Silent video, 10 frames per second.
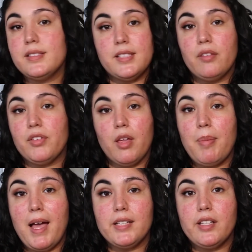Definitely
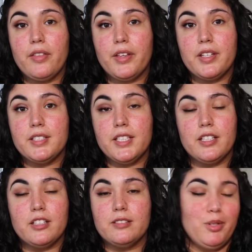pass on the
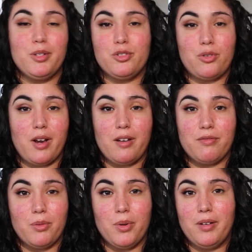concealer. You could try it
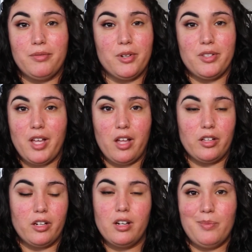if you want for
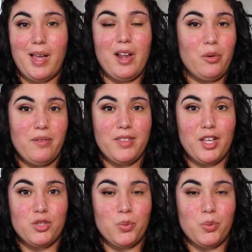$1, but I don't even think it's